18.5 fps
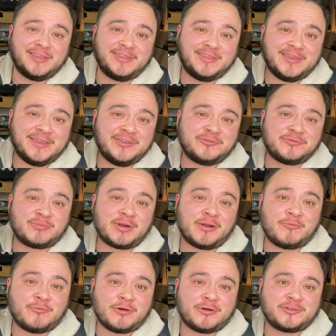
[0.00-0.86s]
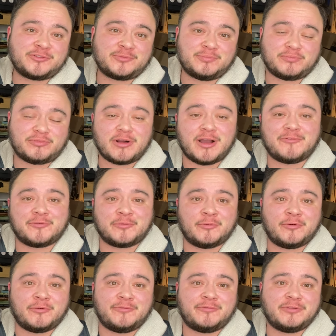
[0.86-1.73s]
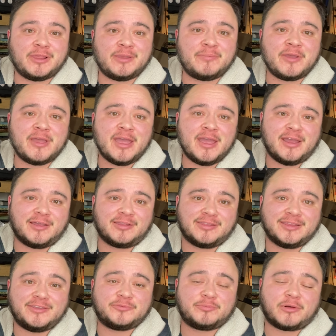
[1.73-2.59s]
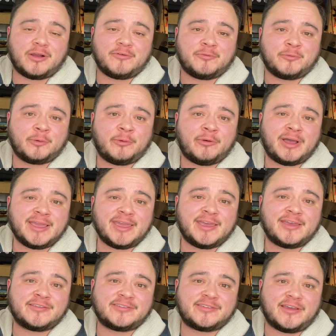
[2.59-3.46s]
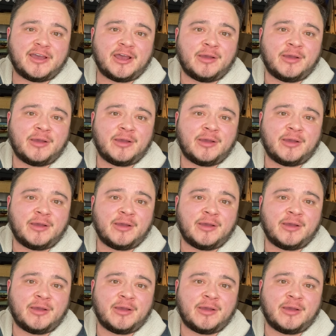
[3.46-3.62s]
These were my worst profitable flip, least profitable, I guess.